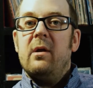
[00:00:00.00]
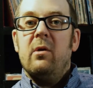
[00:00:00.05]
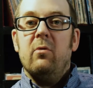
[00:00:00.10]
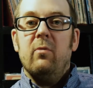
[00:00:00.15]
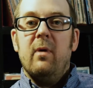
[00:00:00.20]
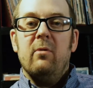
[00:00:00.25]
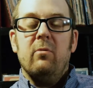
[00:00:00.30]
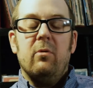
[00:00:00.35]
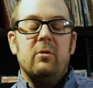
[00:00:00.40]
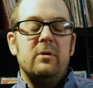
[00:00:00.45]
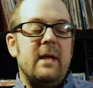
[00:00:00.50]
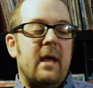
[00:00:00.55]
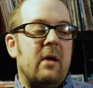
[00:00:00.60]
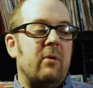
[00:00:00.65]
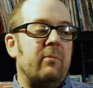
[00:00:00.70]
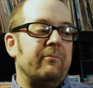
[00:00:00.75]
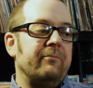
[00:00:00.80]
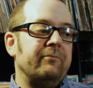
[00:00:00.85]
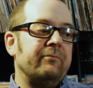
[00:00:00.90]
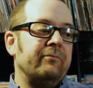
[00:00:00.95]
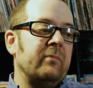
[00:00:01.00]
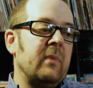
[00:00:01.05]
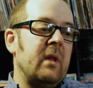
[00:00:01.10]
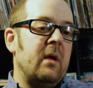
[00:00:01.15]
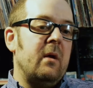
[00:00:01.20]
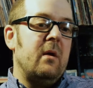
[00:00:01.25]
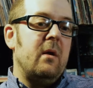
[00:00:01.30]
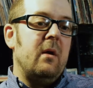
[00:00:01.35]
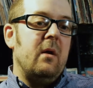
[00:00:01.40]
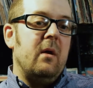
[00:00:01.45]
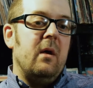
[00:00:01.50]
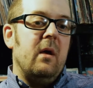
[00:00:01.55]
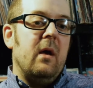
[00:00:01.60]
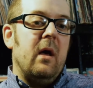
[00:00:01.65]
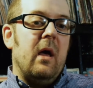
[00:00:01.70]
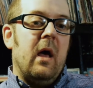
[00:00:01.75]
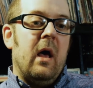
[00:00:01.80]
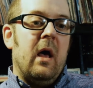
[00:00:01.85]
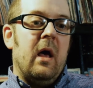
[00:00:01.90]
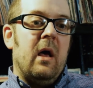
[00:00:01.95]
and a railroad
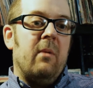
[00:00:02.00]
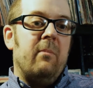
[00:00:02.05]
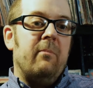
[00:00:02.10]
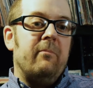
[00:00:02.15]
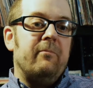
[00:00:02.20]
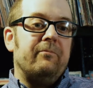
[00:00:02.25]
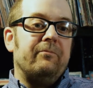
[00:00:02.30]
town.